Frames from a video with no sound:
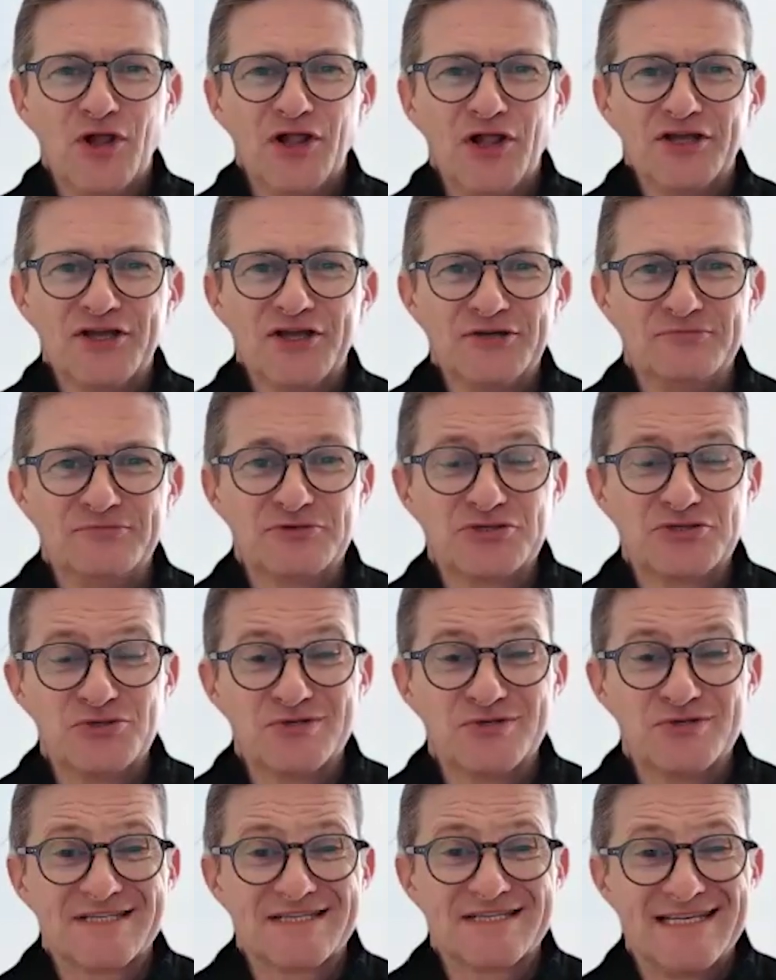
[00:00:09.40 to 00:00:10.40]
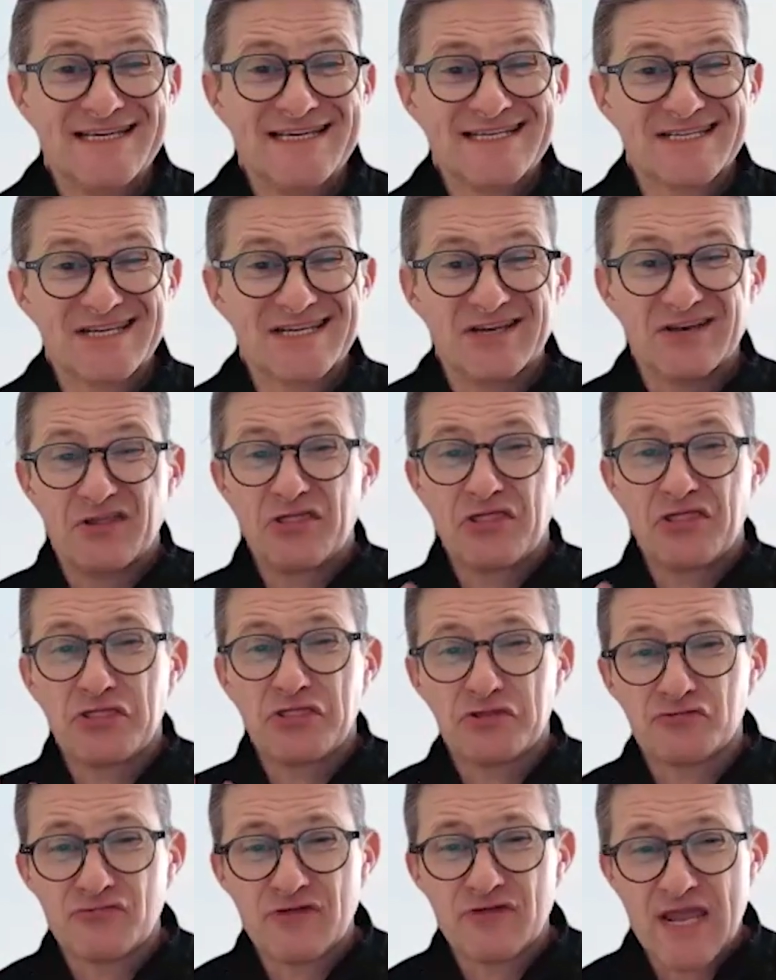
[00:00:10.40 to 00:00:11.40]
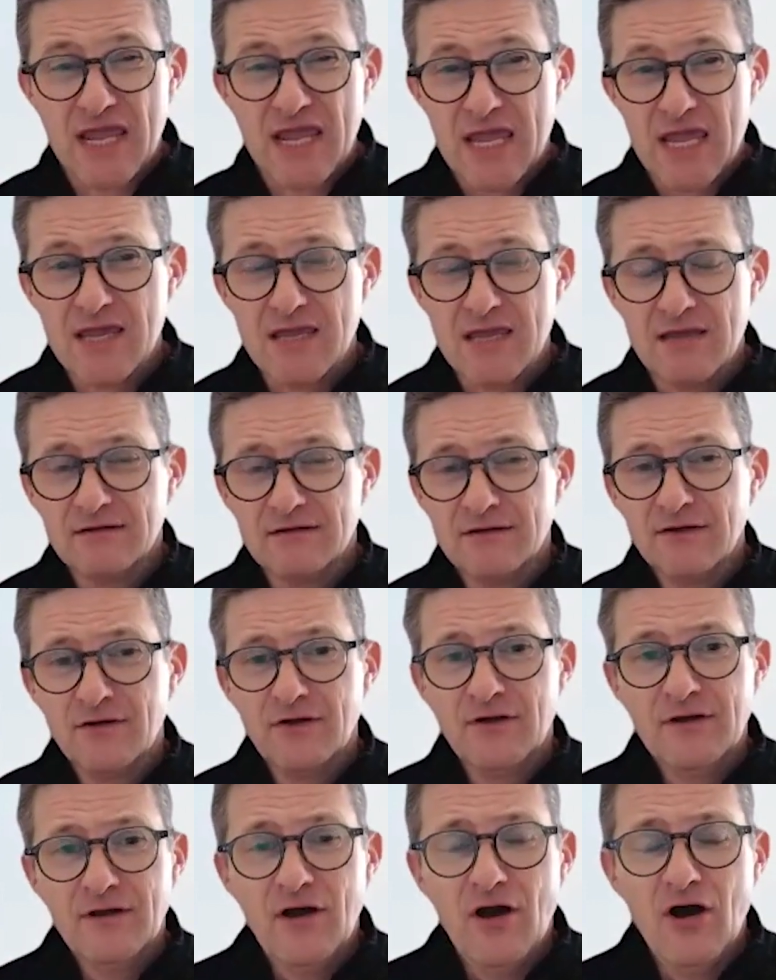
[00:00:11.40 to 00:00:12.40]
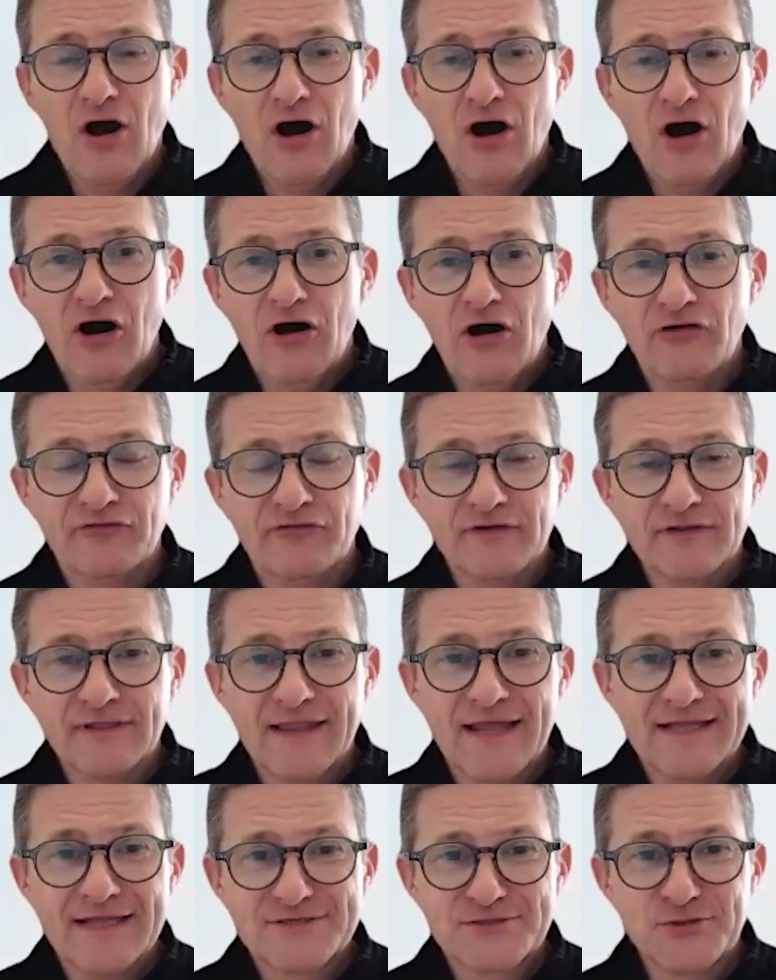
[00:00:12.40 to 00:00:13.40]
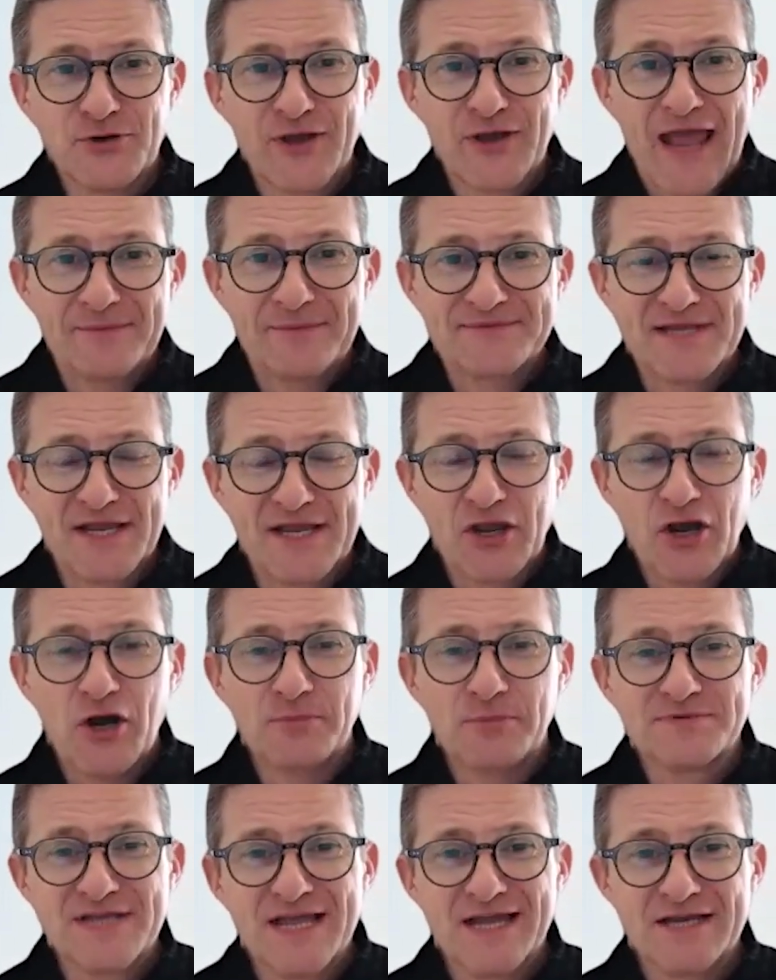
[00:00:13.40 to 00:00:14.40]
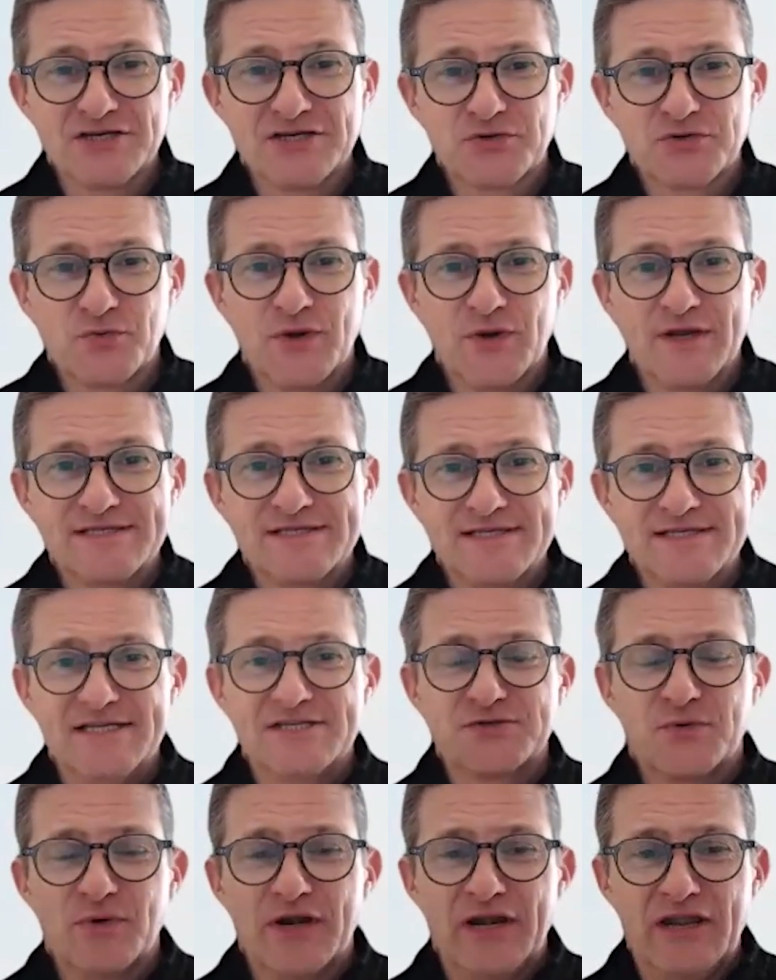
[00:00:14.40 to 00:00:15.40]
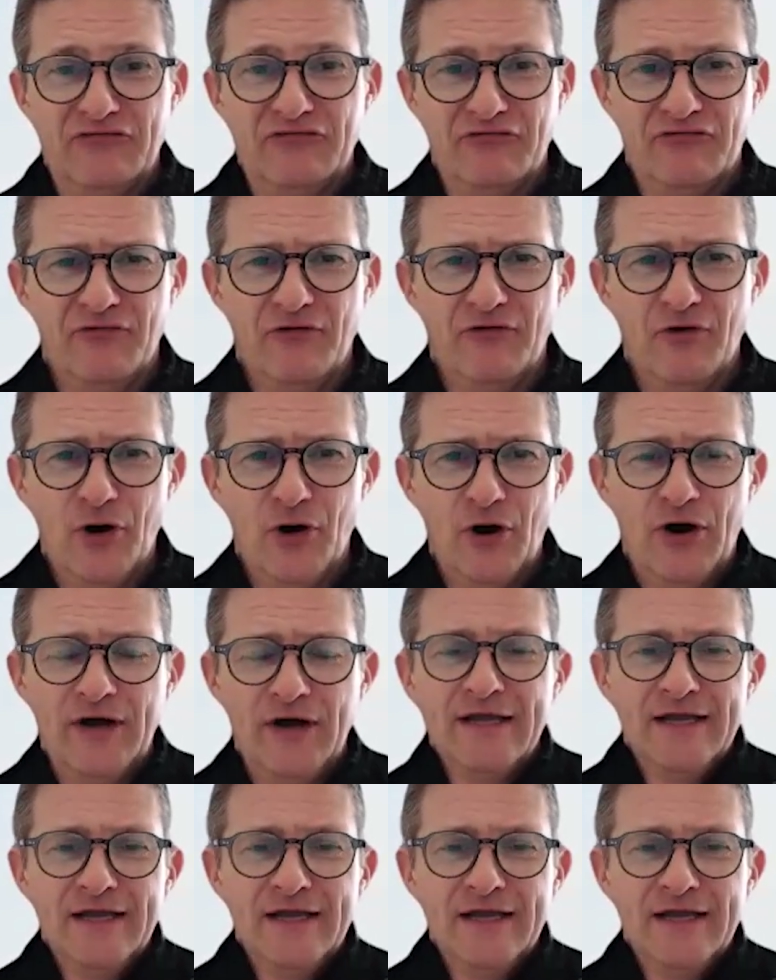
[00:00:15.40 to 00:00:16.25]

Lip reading: welcome to season 3 of Let's Talk AppSecOps and 2024.